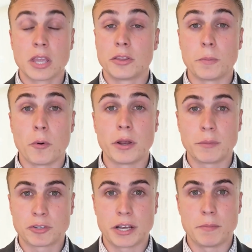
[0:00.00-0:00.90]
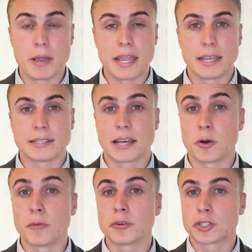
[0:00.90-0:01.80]
The point I'm trying to make is that
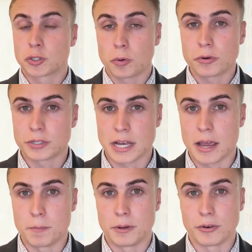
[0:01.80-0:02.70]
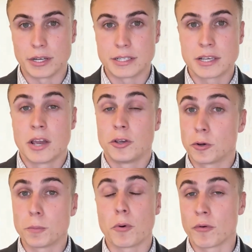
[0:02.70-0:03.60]
over shorter time periods,
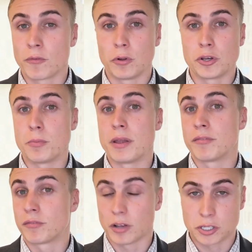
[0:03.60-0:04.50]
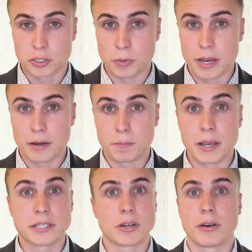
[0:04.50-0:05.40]
your portfolio may fluctuate
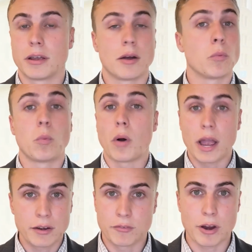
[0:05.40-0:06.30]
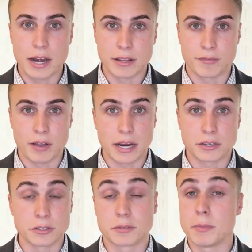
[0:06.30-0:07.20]
based on a wide variety of
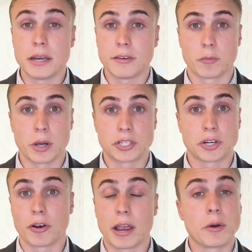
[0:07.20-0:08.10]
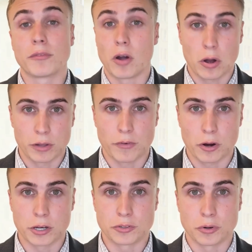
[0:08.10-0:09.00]
factors, many of which are out of all of our
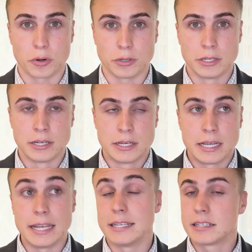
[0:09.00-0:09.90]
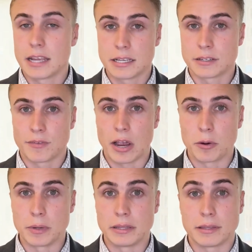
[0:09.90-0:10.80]
control. In today's
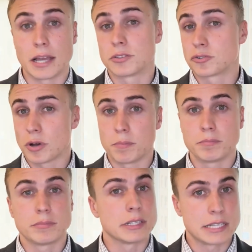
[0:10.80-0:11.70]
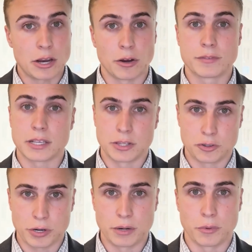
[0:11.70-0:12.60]
environment, that's Trump, the tariffs, and the
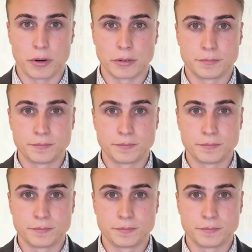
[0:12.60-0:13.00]
trade war.